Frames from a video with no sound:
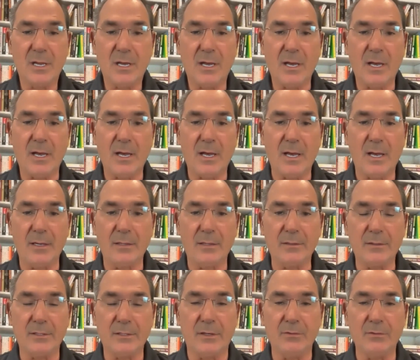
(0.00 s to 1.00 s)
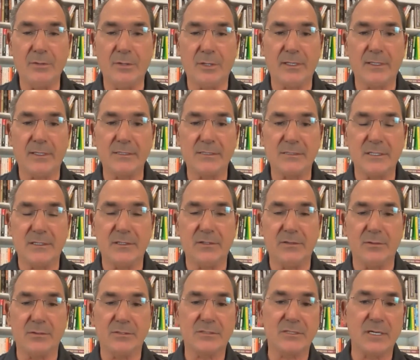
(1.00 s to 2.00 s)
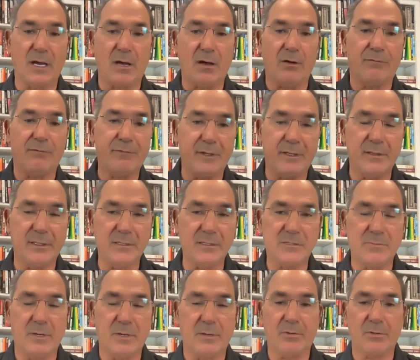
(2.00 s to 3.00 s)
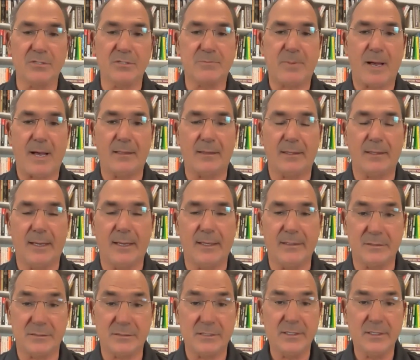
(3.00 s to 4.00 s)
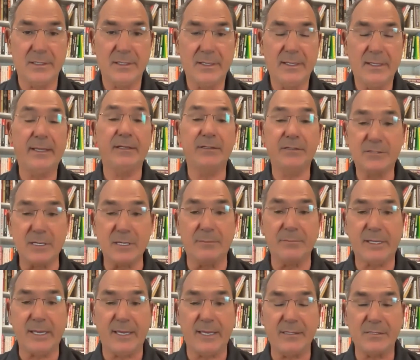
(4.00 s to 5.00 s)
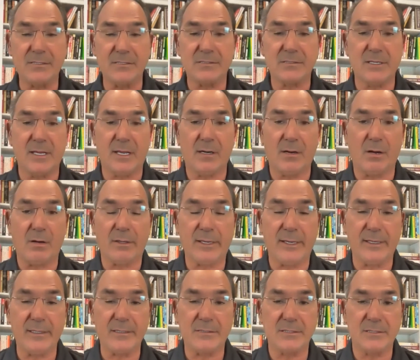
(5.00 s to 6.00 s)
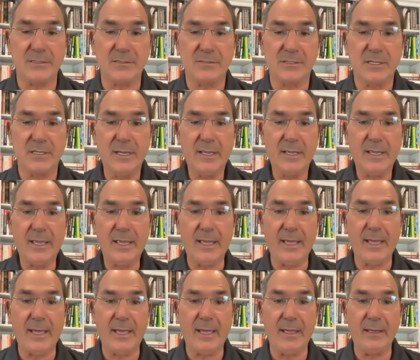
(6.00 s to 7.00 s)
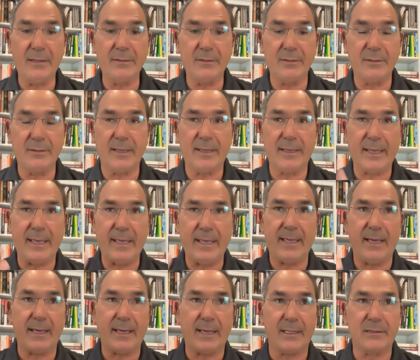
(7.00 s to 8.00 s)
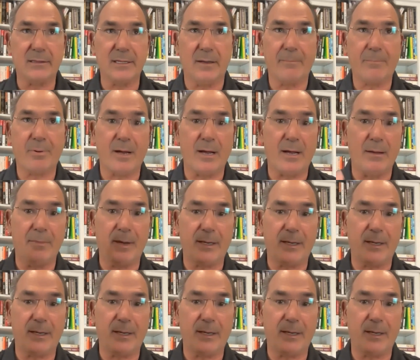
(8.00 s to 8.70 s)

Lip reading: you're going to see yourself in these member spotlights in some cases, not all cases, and you're like, hey, I got that problem.